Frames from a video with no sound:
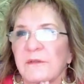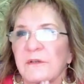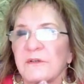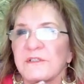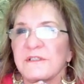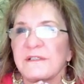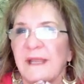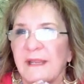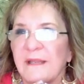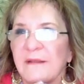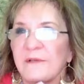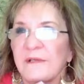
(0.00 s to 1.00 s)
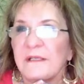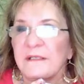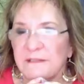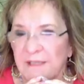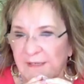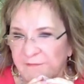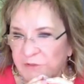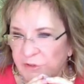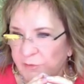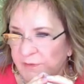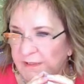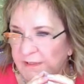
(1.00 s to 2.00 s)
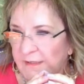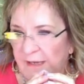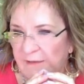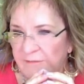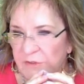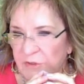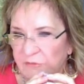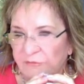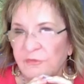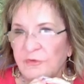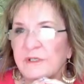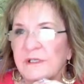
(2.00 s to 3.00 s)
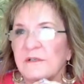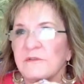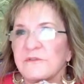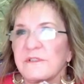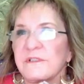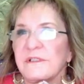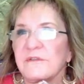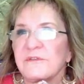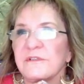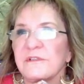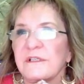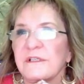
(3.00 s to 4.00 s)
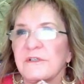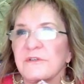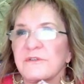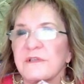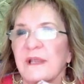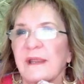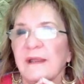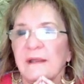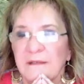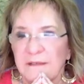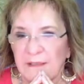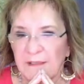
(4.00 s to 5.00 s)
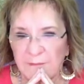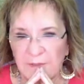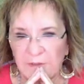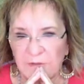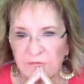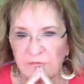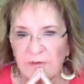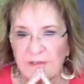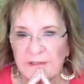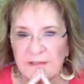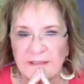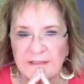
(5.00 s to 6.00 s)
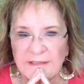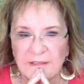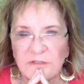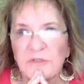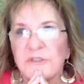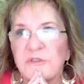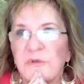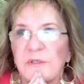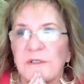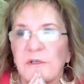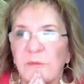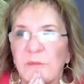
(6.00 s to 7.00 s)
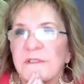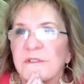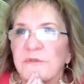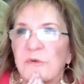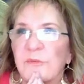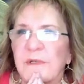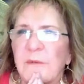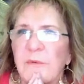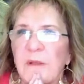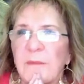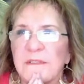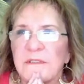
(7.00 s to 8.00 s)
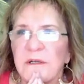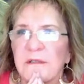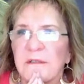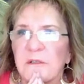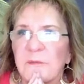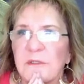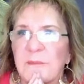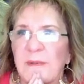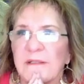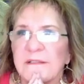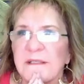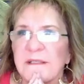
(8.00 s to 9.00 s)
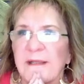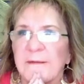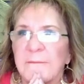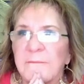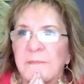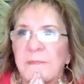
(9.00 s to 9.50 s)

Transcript: There's Dave Derby. I've known for years and years and years, and I'm a good friend, and he's actually joining our men's group that I'll probably talk a little bit about tonight.